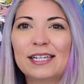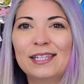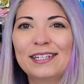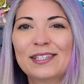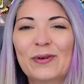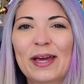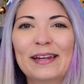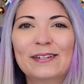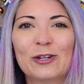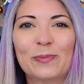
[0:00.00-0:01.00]
Let's go
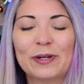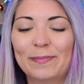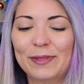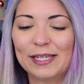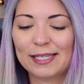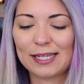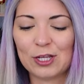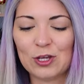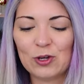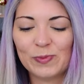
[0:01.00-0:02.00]
ahead and open up this
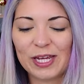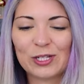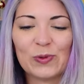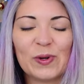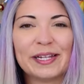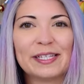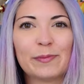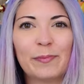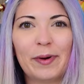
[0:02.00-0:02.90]
YumeTwins